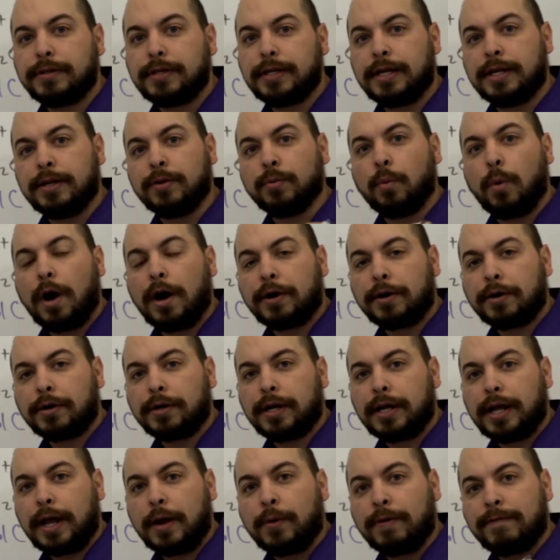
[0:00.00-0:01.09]
in water
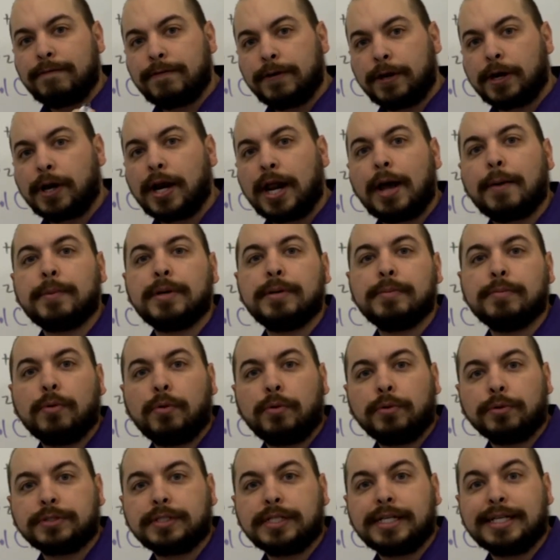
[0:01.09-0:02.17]
and we figure out how many
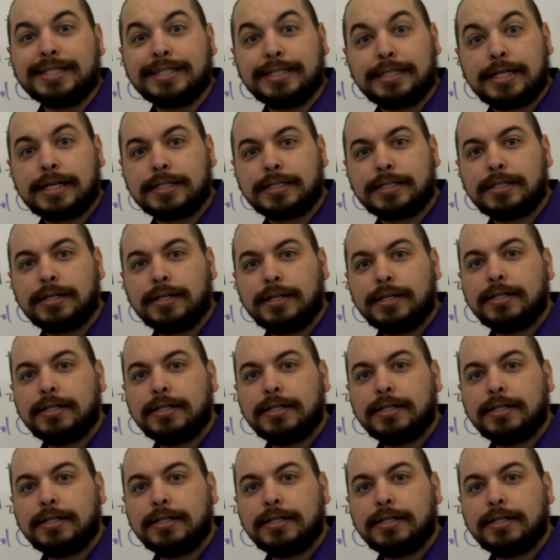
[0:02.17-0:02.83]
moles exist